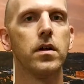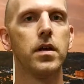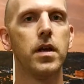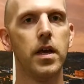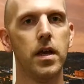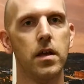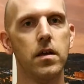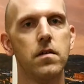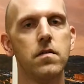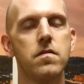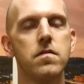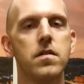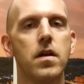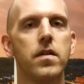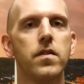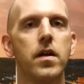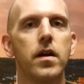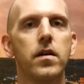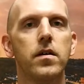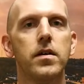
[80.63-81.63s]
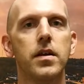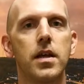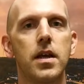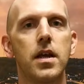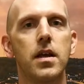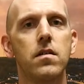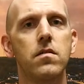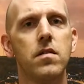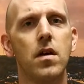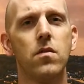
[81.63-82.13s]
kids and their
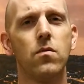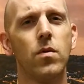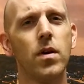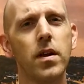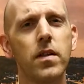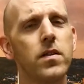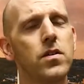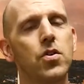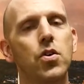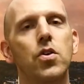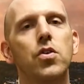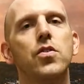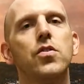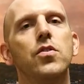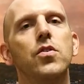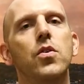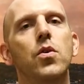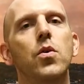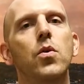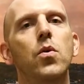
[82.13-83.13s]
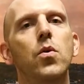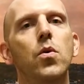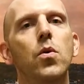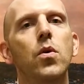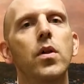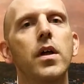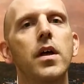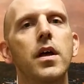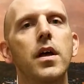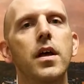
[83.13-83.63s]
teens, and really the church as a
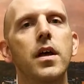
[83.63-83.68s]
whole,